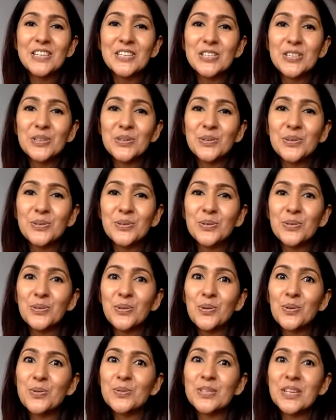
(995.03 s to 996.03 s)
to
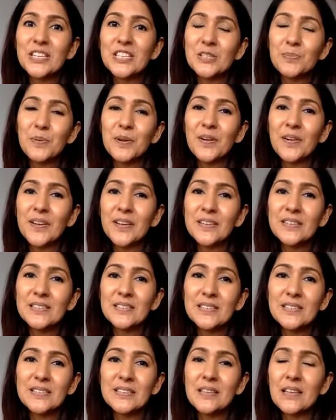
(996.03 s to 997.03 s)
those
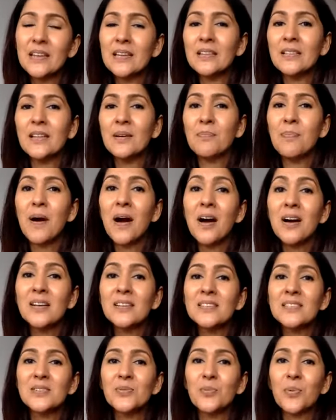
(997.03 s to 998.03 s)
experiences in the
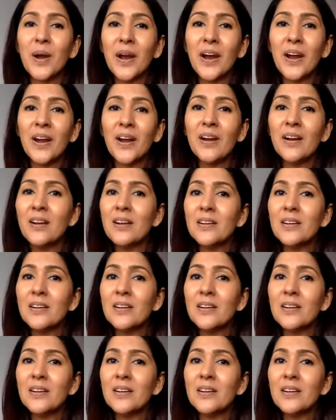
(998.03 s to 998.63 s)
past where,